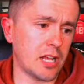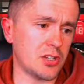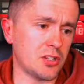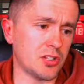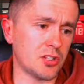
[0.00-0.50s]

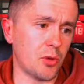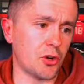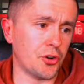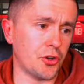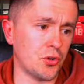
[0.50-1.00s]
some
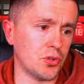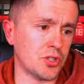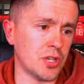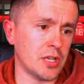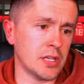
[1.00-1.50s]
other news,
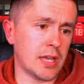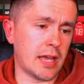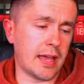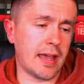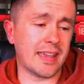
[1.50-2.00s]

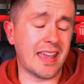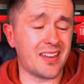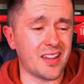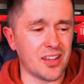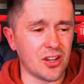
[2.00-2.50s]

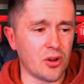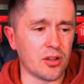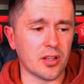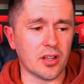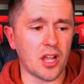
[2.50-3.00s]
again,
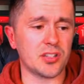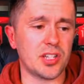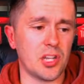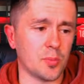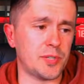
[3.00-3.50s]

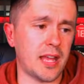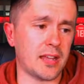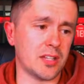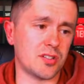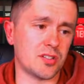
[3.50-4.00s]
constantly updating
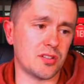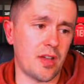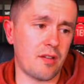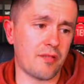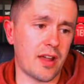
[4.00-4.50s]
this
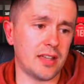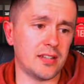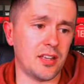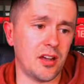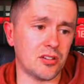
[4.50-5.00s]
Frankie
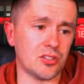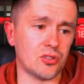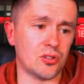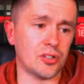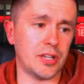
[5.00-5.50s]
de Jong
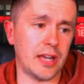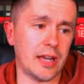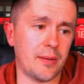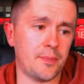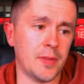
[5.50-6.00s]
story.
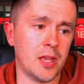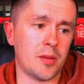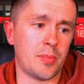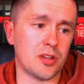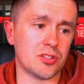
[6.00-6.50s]

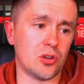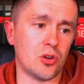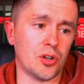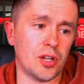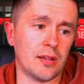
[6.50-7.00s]

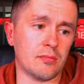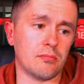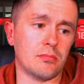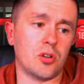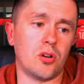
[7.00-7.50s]
Barcelona,
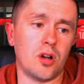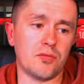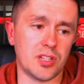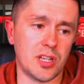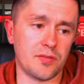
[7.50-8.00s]

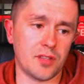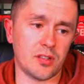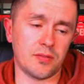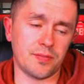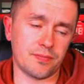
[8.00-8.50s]
obviously if
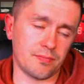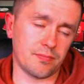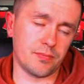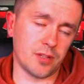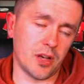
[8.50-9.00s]

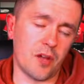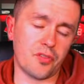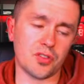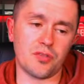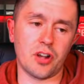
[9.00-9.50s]

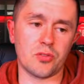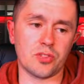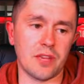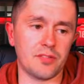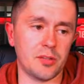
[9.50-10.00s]
offers of around
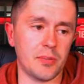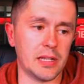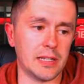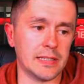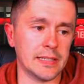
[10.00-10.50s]
70
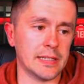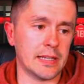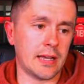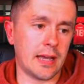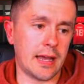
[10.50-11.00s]
million
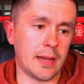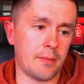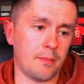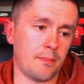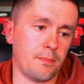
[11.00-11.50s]

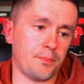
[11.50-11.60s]
um,